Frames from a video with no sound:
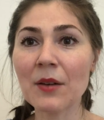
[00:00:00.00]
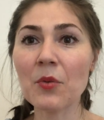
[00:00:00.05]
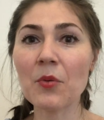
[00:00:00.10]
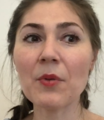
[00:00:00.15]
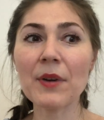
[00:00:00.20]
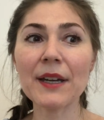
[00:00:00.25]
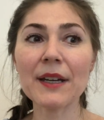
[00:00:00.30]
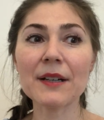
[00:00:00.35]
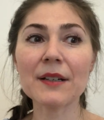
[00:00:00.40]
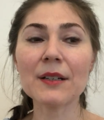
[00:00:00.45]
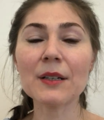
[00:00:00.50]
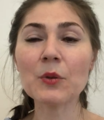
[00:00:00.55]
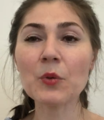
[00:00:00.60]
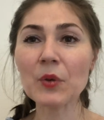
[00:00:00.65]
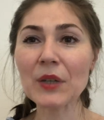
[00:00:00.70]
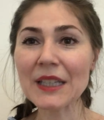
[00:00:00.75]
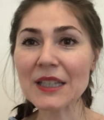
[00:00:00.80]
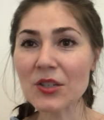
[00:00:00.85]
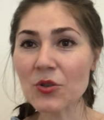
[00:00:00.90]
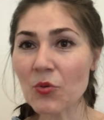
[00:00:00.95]
where
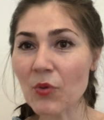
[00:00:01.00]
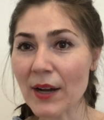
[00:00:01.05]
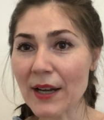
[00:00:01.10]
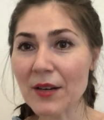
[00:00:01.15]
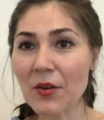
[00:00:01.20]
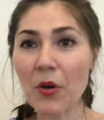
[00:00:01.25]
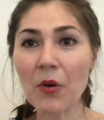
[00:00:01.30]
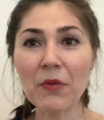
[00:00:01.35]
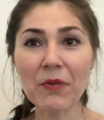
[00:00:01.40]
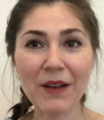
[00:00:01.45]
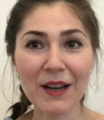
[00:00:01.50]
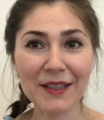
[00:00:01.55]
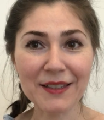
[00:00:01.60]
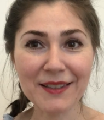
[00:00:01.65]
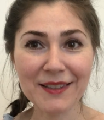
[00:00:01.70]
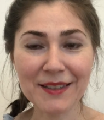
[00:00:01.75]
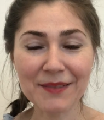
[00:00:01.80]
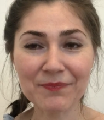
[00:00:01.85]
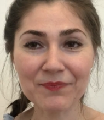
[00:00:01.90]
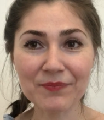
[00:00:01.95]
each one of
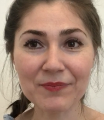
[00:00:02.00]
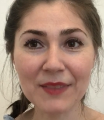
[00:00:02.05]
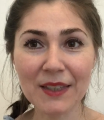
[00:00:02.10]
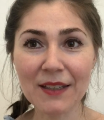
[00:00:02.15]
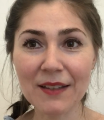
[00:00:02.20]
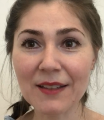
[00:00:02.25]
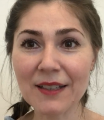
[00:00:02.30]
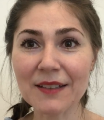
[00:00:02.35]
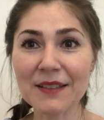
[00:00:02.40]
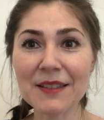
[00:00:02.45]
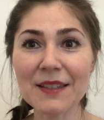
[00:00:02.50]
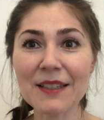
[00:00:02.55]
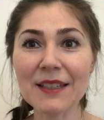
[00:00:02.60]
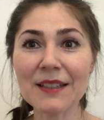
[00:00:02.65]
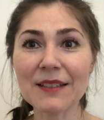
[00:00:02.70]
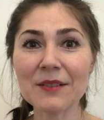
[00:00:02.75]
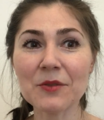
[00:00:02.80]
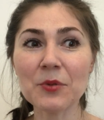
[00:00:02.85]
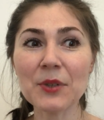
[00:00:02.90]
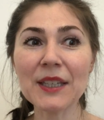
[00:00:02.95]
us
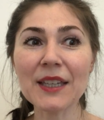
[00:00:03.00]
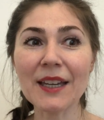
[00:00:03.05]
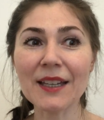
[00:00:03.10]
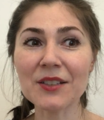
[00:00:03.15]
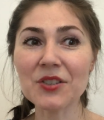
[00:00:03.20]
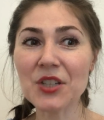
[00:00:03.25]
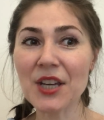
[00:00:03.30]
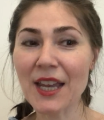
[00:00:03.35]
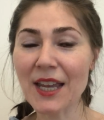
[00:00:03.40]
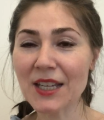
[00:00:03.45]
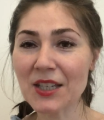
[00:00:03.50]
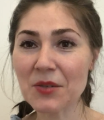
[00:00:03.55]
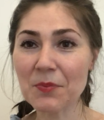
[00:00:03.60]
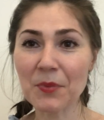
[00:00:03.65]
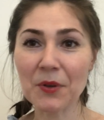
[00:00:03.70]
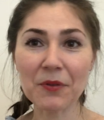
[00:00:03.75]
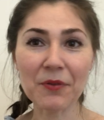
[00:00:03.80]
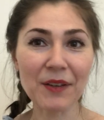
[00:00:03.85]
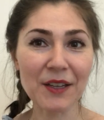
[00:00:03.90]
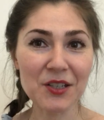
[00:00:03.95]
we can change
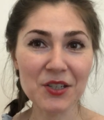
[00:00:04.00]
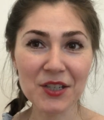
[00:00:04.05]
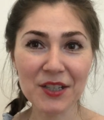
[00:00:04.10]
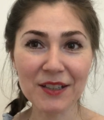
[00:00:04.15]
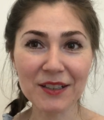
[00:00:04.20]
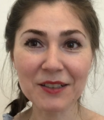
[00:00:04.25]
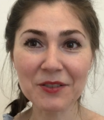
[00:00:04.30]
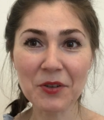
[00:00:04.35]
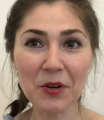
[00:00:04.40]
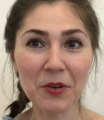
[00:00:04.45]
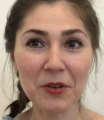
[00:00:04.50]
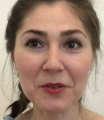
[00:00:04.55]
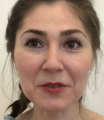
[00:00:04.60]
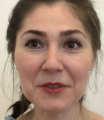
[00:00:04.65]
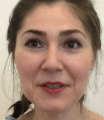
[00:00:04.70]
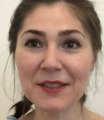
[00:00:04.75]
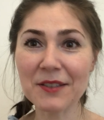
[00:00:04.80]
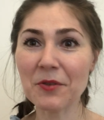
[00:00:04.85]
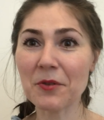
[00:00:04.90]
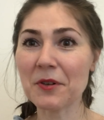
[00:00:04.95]
professional
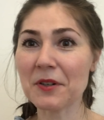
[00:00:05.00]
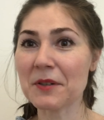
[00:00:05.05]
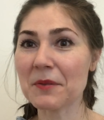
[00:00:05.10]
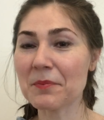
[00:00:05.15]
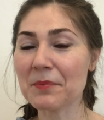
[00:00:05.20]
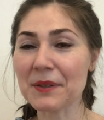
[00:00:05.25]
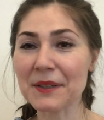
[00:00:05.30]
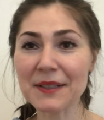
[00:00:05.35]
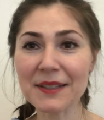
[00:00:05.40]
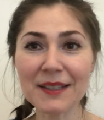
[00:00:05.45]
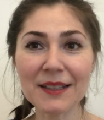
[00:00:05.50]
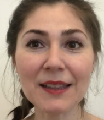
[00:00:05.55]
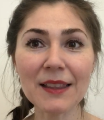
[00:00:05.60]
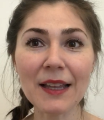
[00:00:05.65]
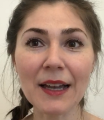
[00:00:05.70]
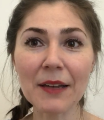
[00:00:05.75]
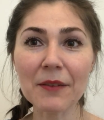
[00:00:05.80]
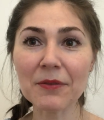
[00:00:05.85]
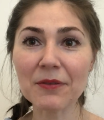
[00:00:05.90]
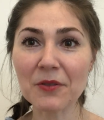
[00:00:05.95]
roles or personal
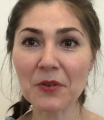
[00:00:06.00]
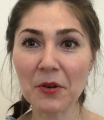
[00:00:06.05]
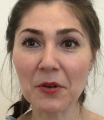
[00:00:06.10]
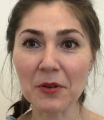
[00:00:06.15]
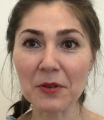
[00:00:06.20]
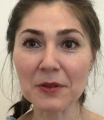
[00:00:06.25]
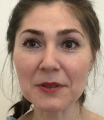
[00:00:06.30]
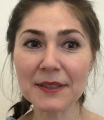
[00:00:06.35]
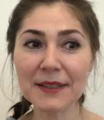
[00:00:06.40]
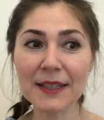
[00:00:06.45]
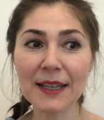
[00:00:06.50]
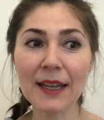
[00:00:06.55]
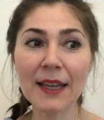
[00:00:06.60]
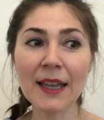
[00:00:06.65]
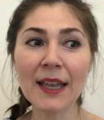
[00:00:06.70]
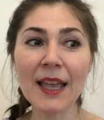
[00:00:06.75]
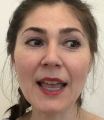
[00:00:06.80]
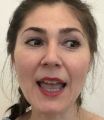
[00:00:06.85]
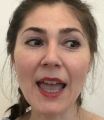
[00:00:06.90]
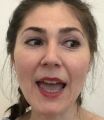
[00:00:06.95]
life roles,
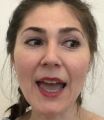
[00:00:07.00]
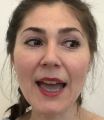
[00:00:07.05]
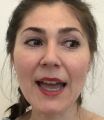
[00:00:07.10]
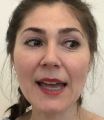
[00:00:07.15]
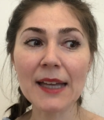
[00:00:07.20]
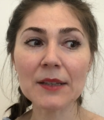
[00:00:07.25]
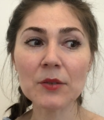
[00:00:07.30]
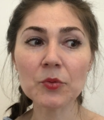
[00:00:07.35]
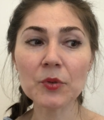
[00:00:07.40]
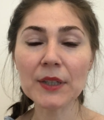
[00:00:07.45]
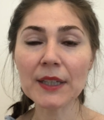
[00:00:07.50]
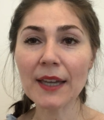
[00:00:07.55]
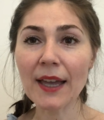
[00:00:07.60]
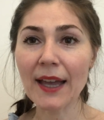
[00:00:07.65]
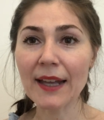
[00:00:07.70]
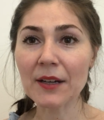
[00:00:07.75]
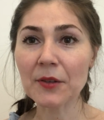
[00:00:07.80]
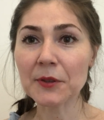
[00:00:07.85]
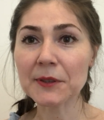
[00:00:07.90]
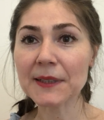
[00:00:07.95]
and we
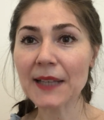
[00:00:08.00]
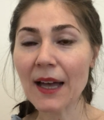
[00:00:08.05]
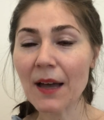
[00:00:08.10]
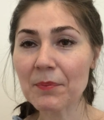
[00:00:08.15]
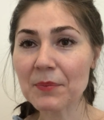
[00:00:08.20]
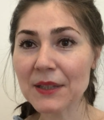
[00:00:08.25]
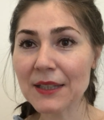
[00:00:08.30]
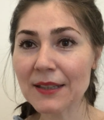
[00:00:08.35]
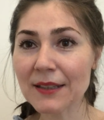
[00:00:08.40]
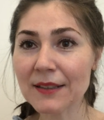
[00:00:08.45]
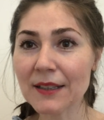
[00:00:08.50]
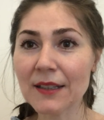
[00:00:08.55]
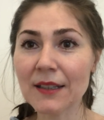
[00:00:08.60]
can adapt